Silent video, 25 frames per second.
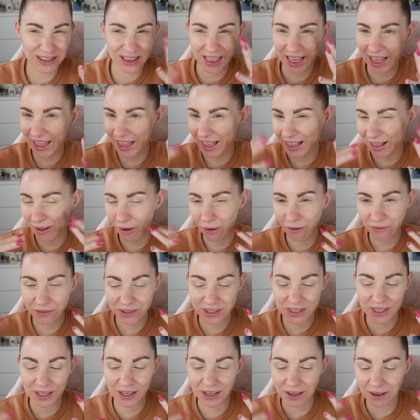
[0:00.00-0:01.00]
Like,
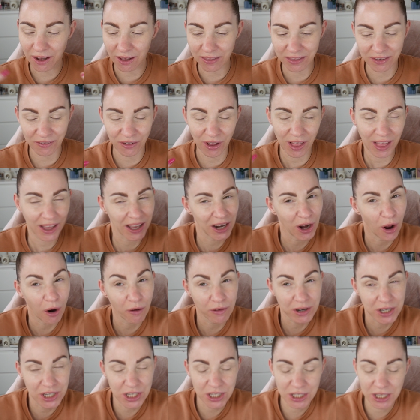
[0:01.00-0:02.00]
obviously they've got like an
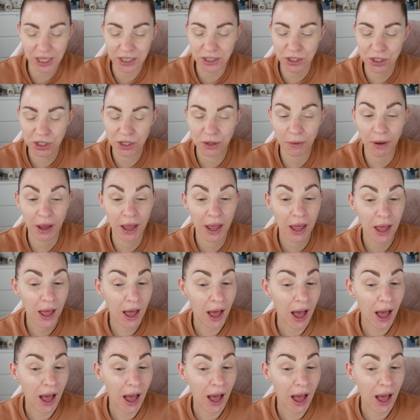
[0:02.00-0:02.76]
orangey tinge to it.